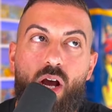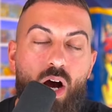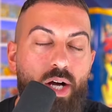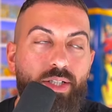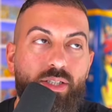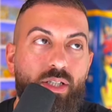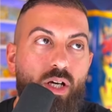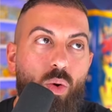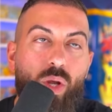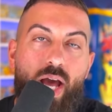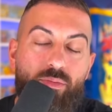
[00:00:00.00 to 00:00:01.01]
Honestly,
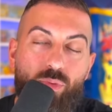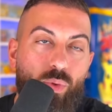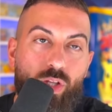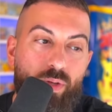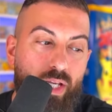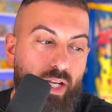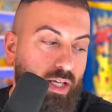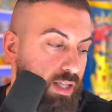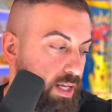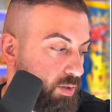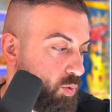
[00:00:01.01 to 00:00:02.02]
though, we haven't really been getting a
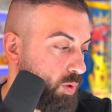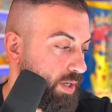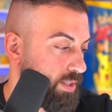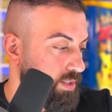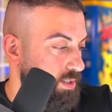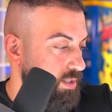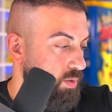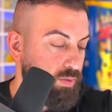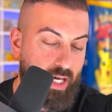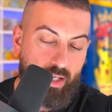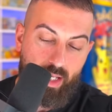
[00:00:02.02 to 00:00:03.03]
lot of cool hits.
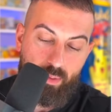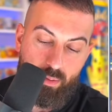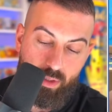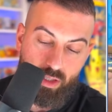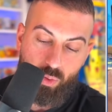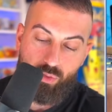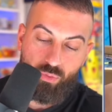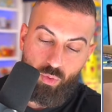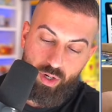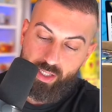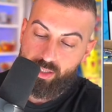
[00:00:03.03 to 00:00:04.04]
We got like maybe three or
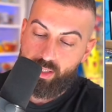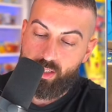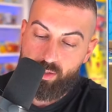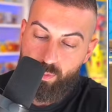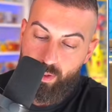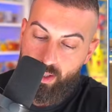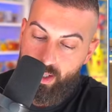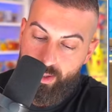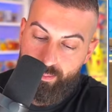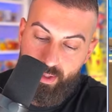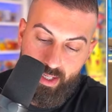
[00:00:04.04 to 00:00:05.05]
four nice hits, but
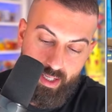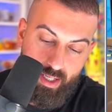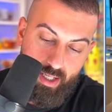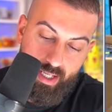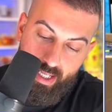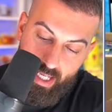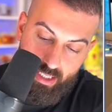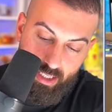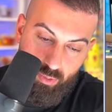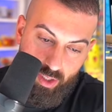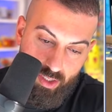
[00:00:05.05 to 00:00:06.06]
um, I
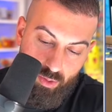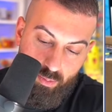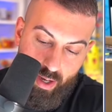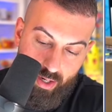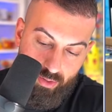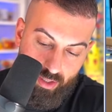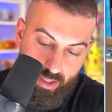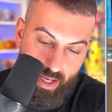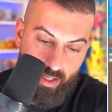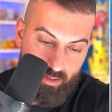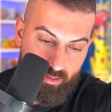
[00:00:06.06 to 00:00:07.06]
think we could do better than that.